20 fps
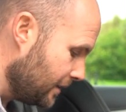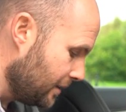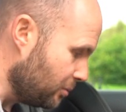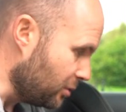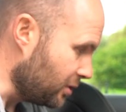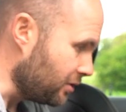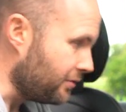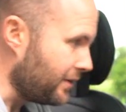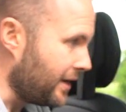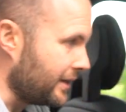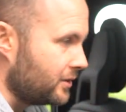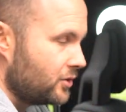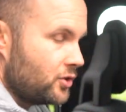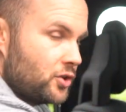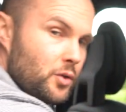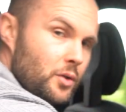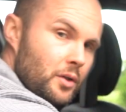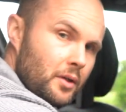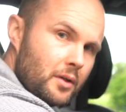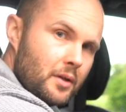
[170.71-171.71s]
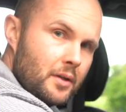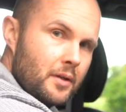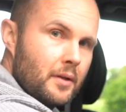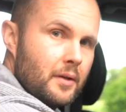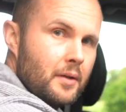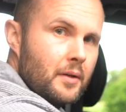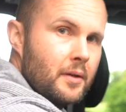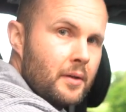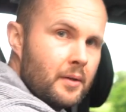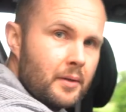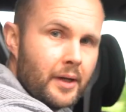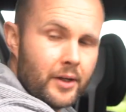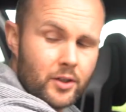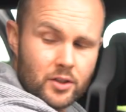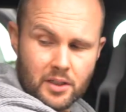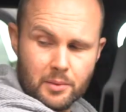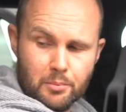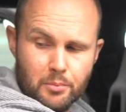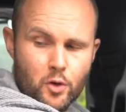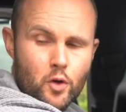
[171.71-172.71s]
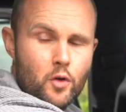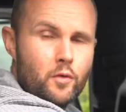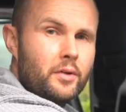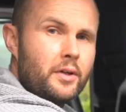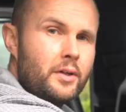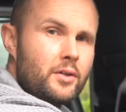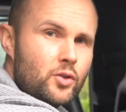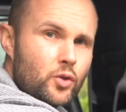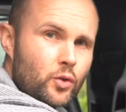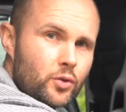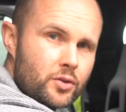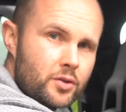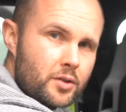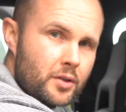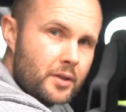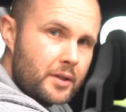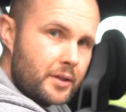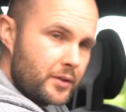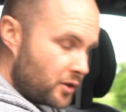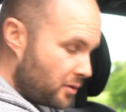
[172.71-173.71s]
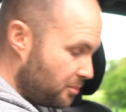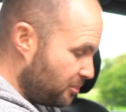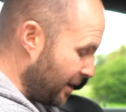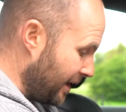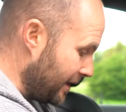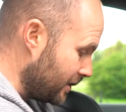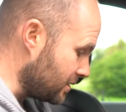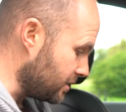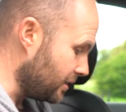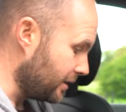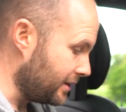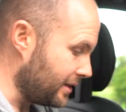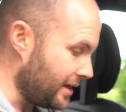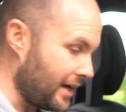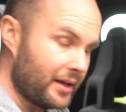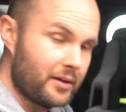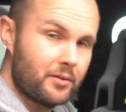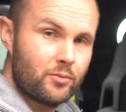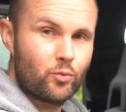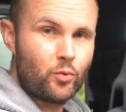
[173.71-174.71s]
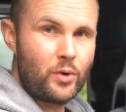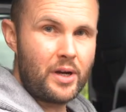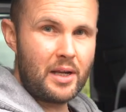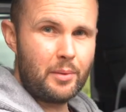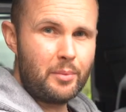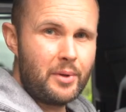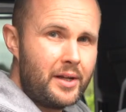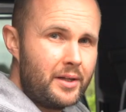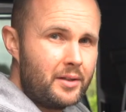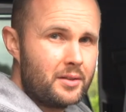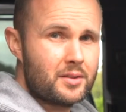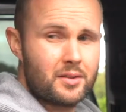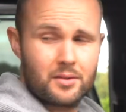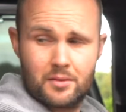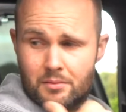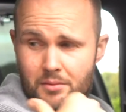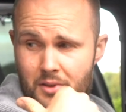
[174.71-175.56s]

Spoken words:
but the fact that you can actually move and adjust your bench like that really means,